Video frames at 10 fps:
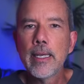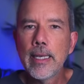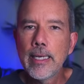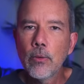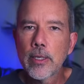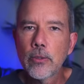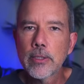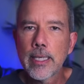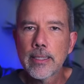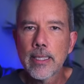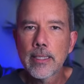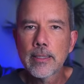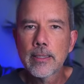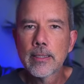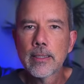Anyone who says
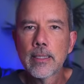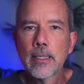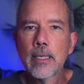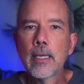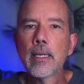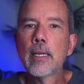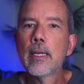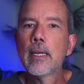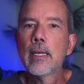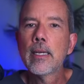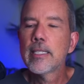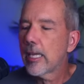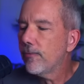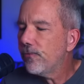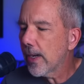this is
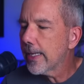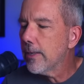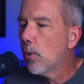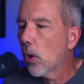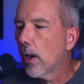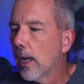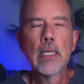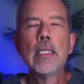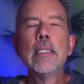a fucking moron.